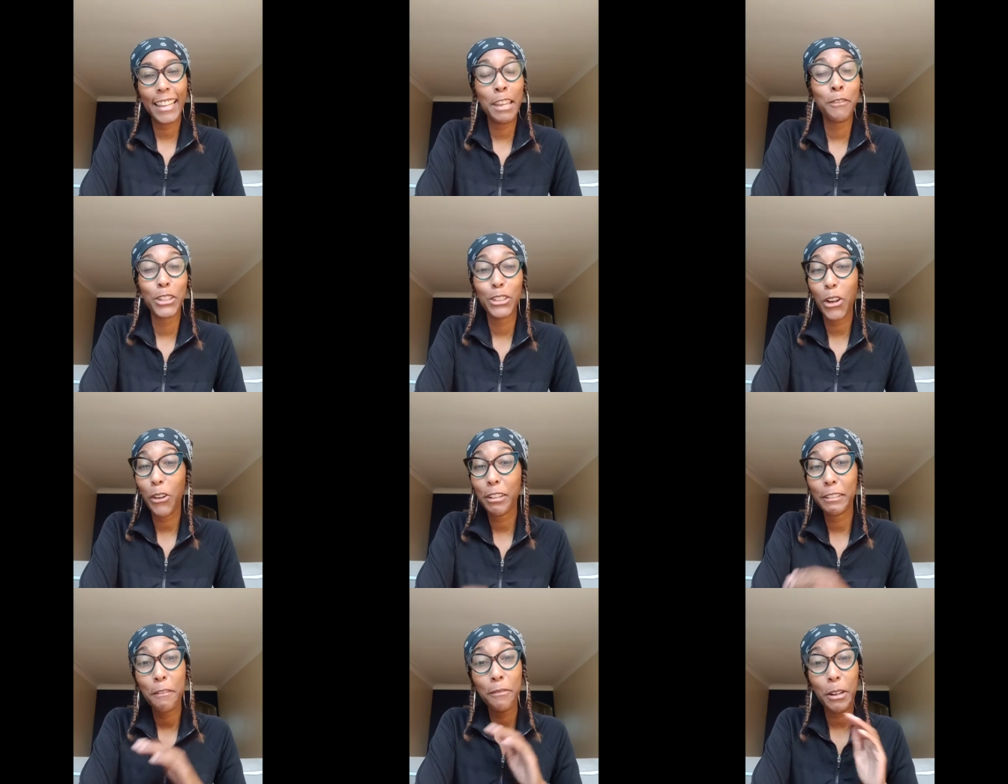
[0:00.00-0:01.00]
even though
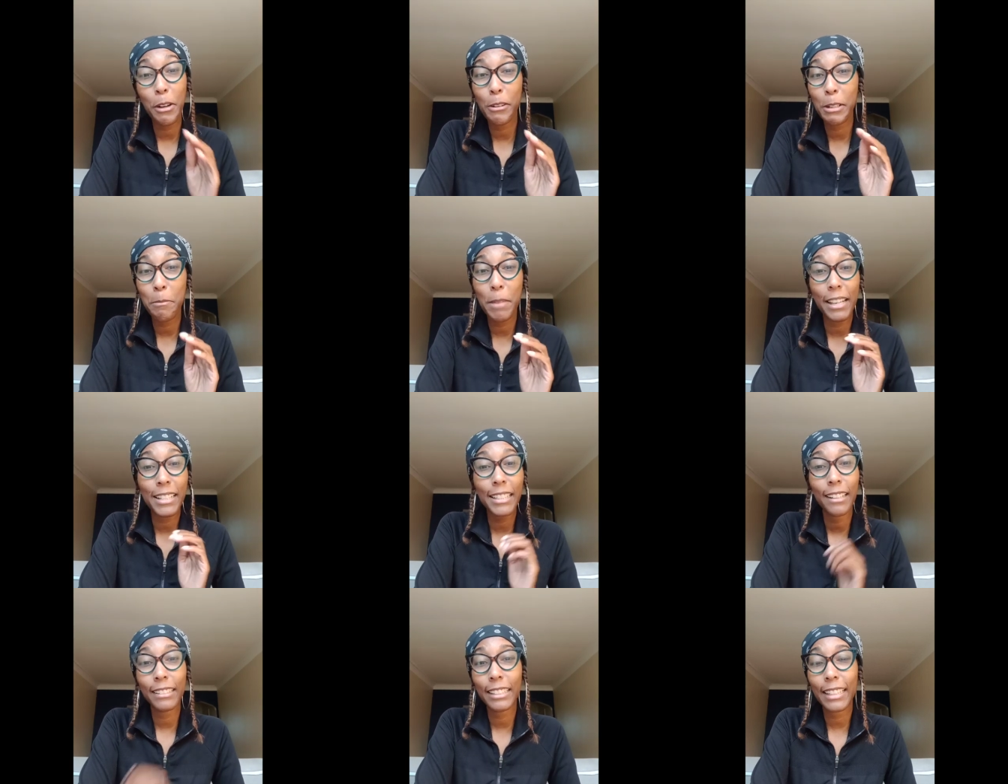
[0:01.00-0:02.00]
on the phone it may have
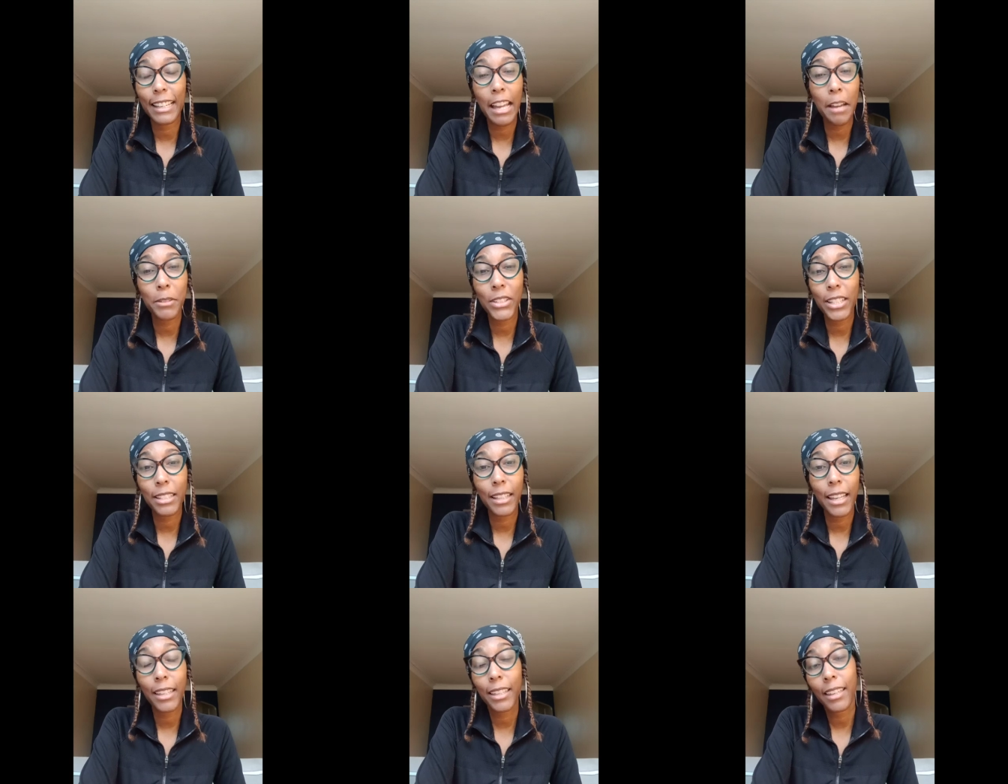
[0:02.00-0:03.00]
sounded like I was just
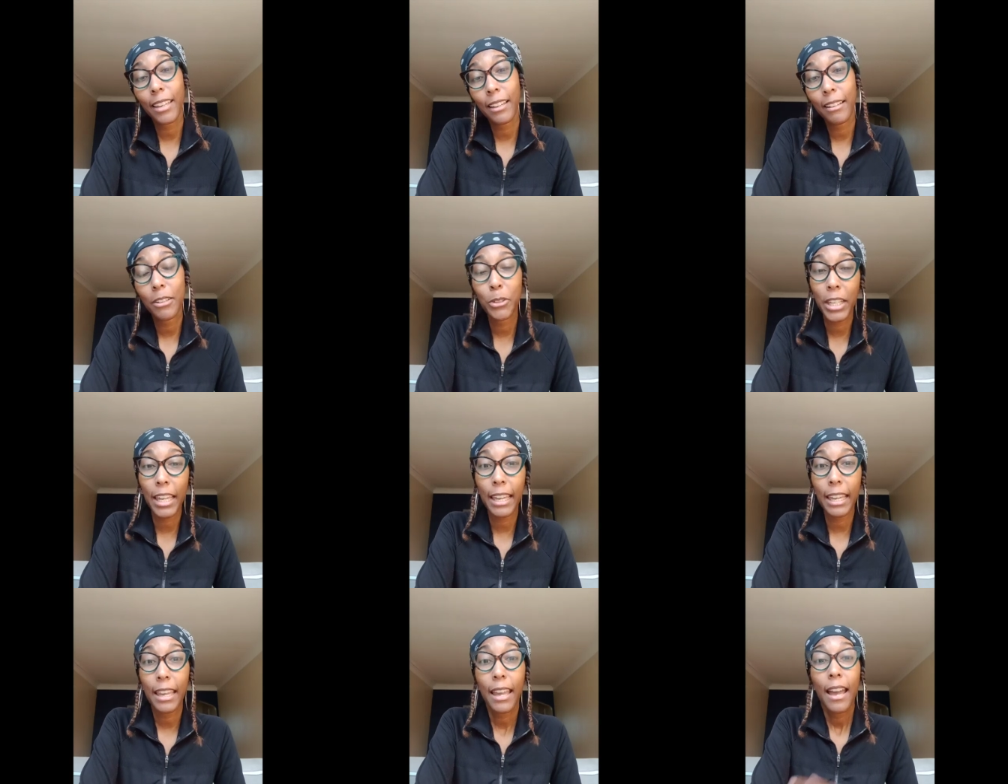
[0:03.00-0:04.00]
like, yeah,
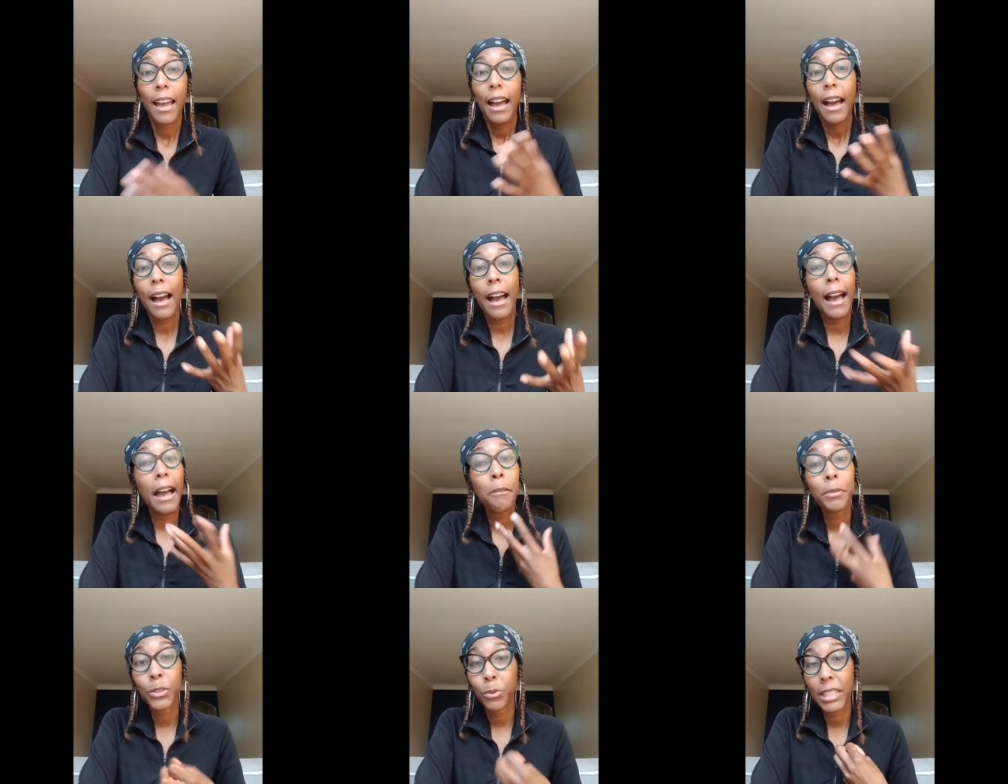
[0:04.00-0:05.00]
okay, I
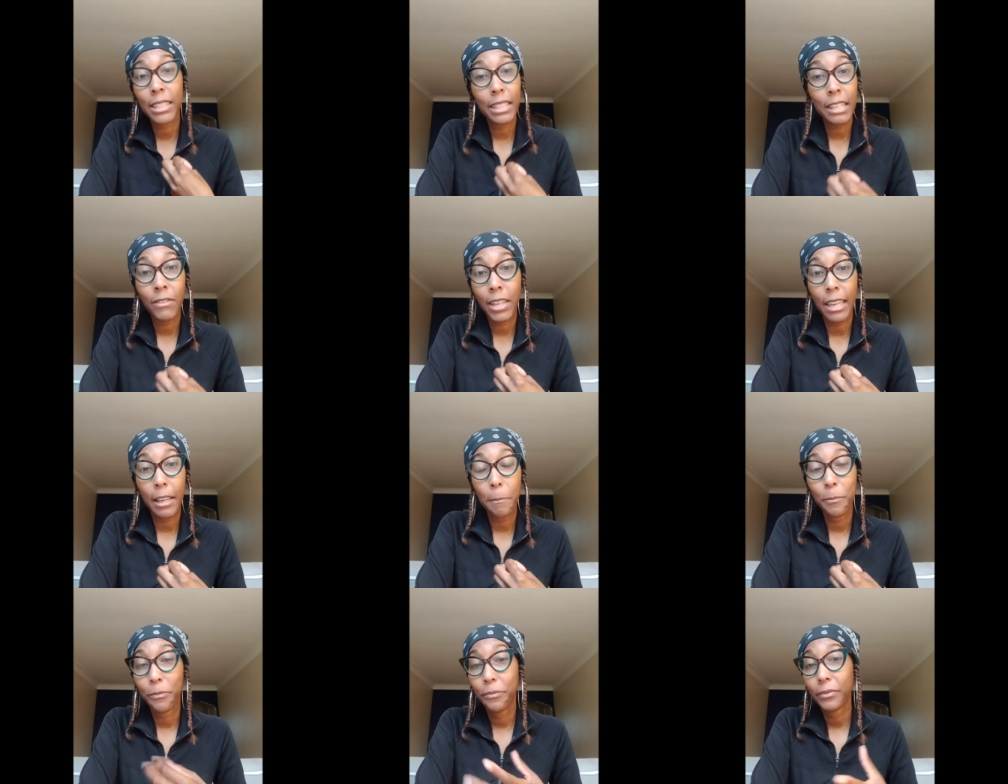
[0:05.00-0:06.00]
was receiving it.